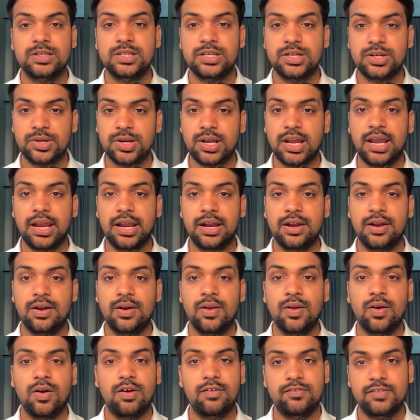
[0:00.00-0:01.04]
triad
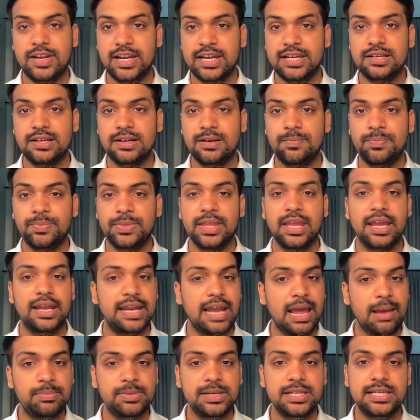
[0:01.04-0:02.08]
of data and
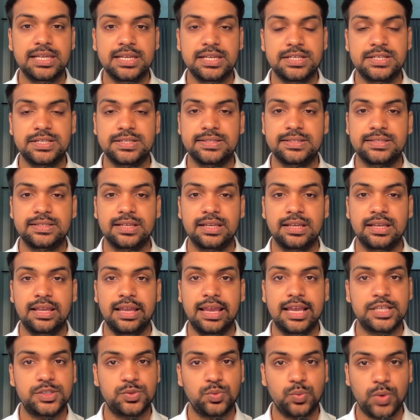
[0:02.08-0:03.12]
applications as